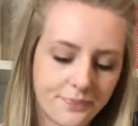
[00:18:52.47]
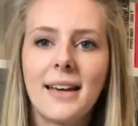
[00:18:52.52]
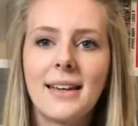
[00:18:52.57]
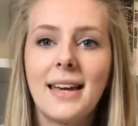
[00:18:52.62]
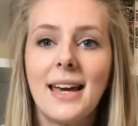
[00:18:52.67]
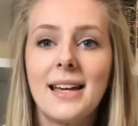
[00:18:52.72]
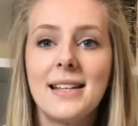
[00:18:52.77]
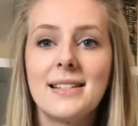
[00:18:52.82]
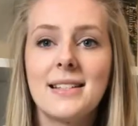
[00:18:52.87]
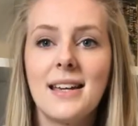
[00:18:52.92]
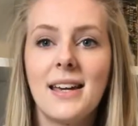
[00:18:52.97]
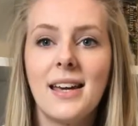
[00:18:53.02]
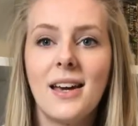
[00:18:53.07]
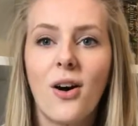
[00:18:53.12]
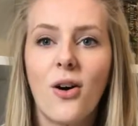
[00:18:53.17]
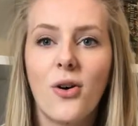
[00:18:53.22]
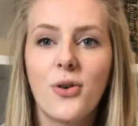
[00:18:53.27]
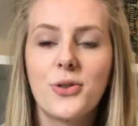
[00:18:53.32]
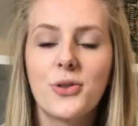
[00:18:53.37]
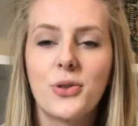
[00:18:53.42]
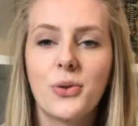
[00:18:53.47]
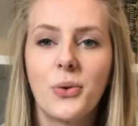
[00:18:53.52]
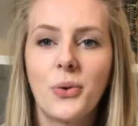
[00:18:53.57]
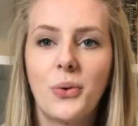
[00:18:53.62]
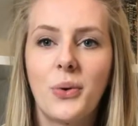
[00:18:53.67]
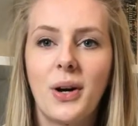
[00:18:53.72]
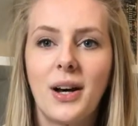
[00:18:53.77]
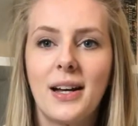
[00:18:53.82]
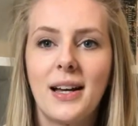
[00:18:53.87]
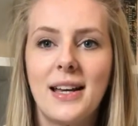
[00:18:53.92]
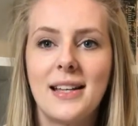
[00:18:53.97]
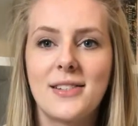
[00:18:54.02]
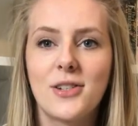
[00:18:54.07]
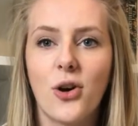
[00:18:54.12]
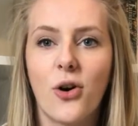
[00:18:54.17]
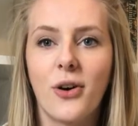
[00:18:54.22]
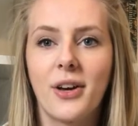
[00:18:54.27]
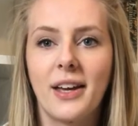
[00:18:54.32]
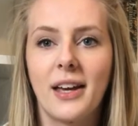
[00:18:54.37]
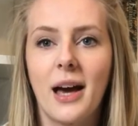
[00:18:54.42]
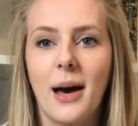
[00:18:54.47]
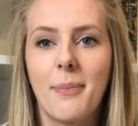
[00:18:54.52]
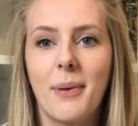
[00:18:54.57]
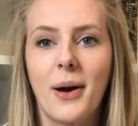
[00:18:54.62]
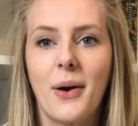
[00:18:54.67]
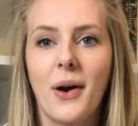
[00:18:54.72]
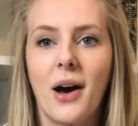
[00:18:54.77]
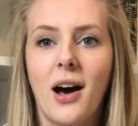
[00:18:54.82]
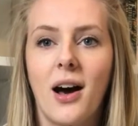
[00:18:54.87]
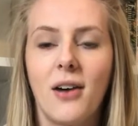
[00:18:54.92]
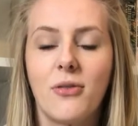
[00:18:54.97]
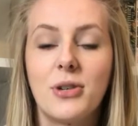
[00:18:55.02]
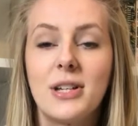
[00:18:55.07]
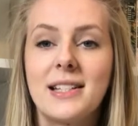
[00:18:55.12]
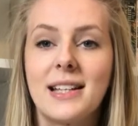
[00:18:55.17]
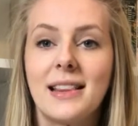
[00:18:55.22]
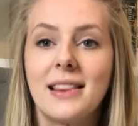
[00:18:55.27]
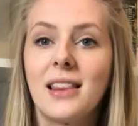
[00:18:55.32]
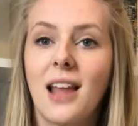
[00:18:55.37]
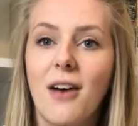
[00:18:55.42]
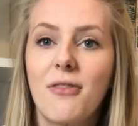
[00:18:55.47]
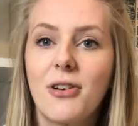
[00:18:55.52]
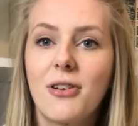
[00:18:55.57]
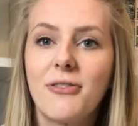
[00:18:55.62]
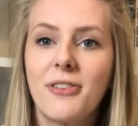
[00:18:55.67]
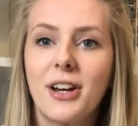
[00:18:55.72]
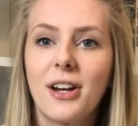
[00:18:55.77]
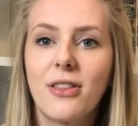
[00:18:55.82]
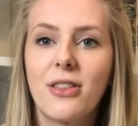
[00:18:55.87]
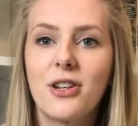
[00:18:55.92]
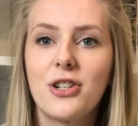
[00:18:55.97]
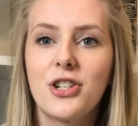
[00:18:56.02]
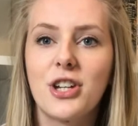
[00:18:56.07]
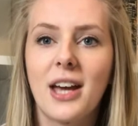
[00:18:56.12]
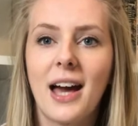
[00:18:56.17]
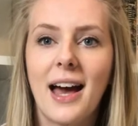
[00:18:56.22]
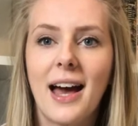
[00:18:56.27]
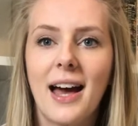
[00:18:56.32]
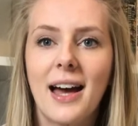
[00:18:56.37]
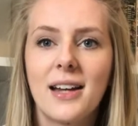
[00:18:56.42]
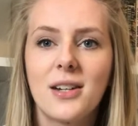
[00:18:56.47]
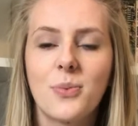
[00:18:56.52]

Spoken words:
Casey also is talking about a recent love affair that she had